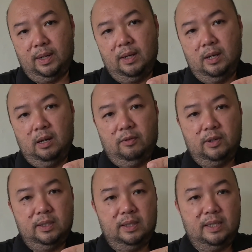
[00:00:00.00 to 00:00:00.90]
but of
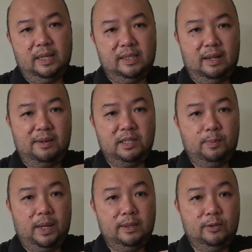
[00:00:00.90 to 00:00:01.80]
course this has a
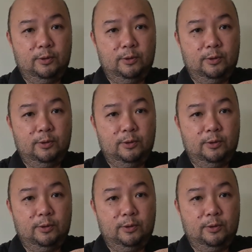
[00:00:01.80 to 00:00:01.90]
lifespan,